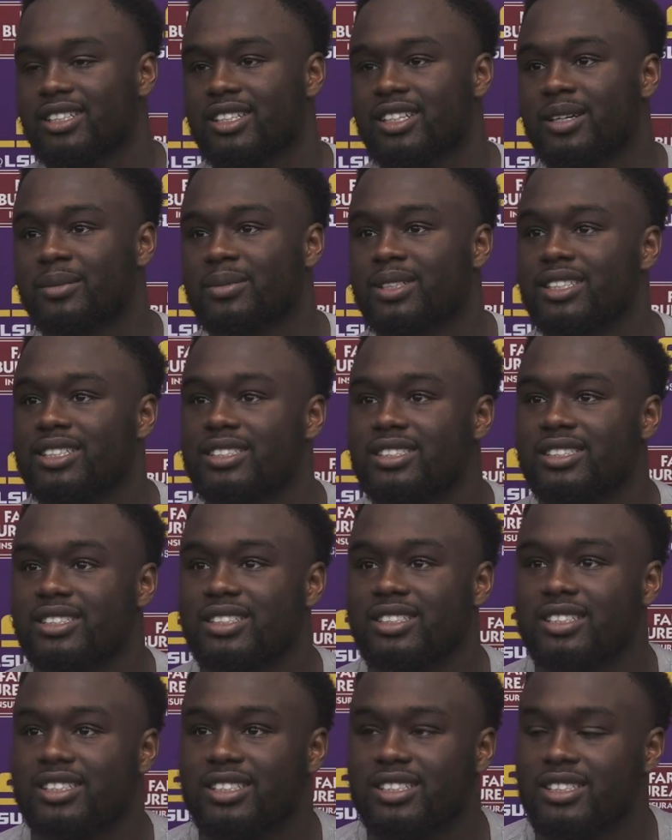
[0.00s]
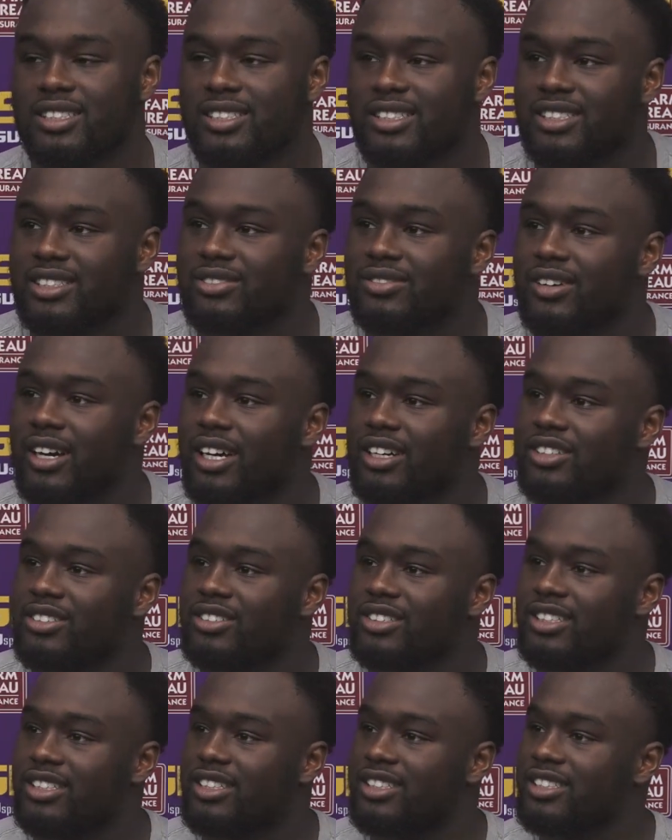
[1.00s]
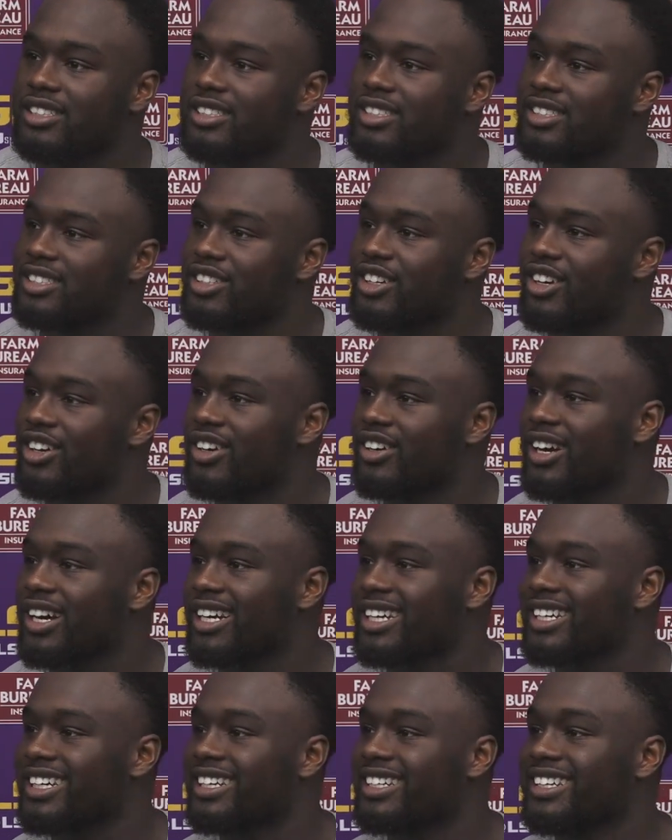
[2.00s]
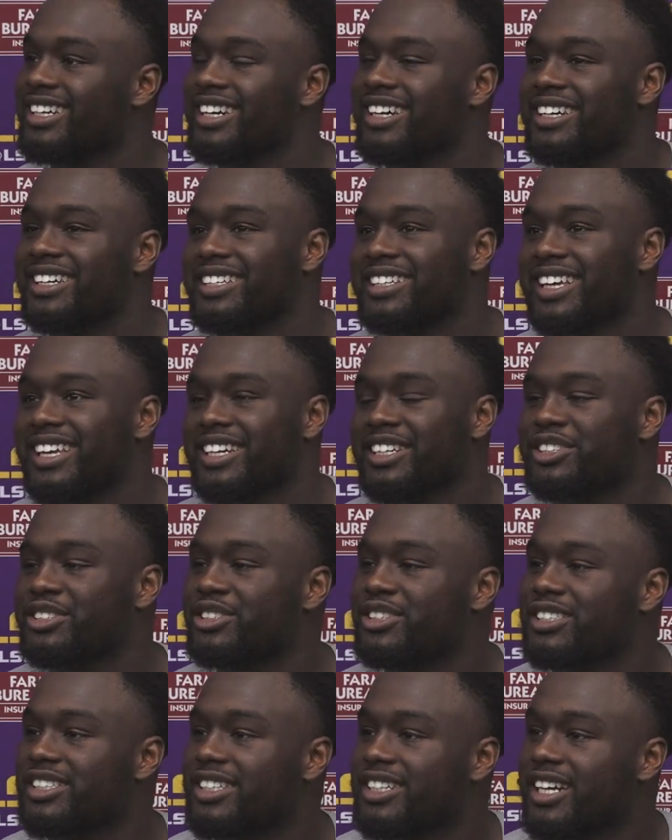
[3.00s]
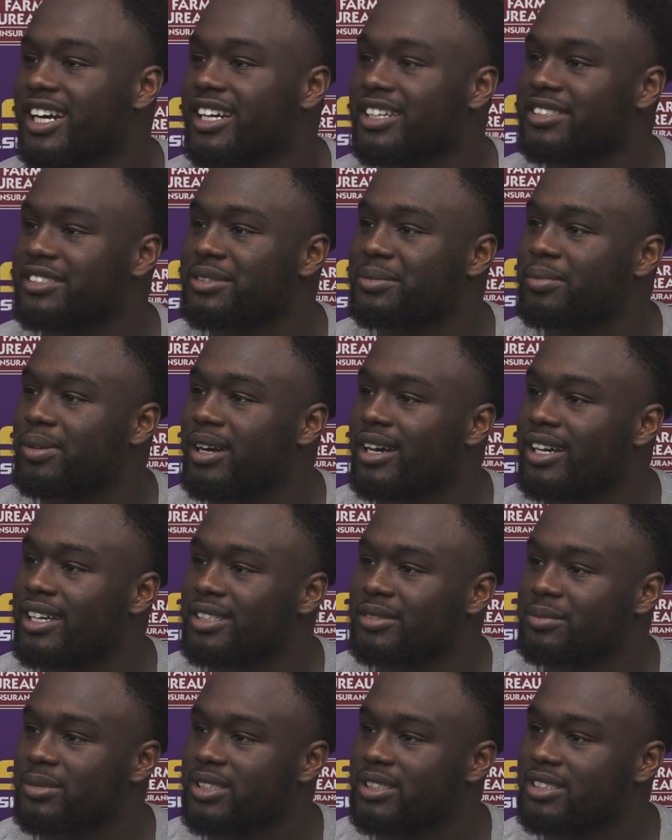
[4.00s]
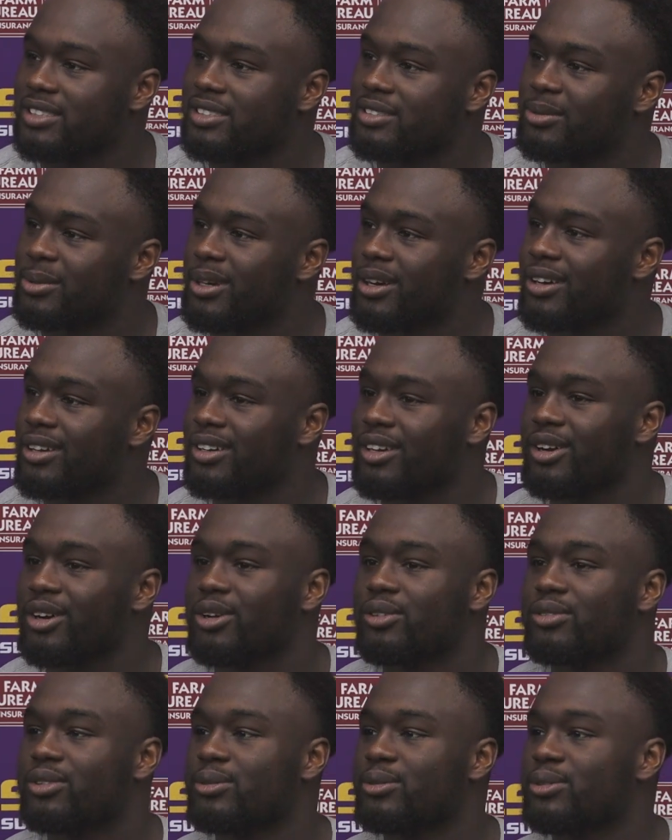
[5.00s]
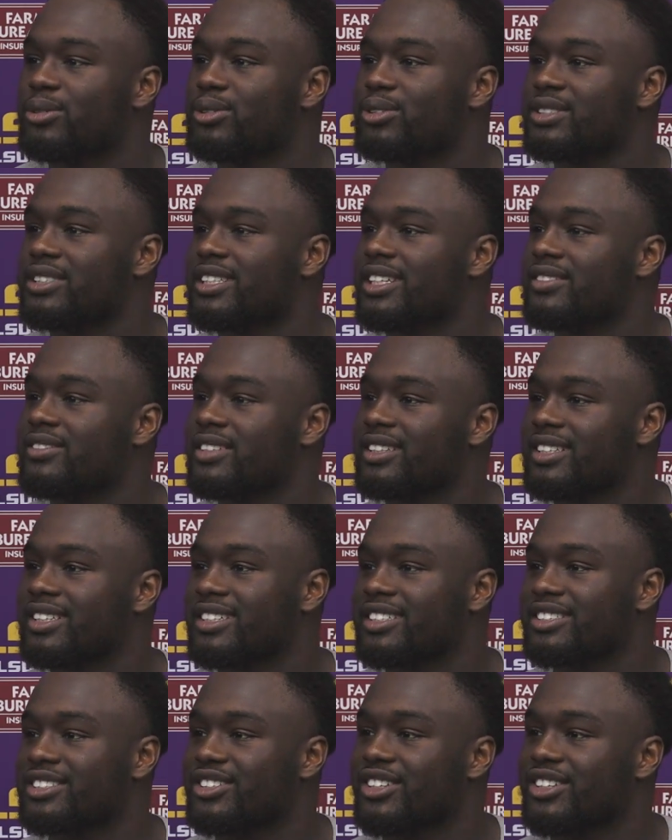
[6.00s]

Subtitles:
coming into this final year, you know, the extra year kind of surprised me with all the COVID rules and everything.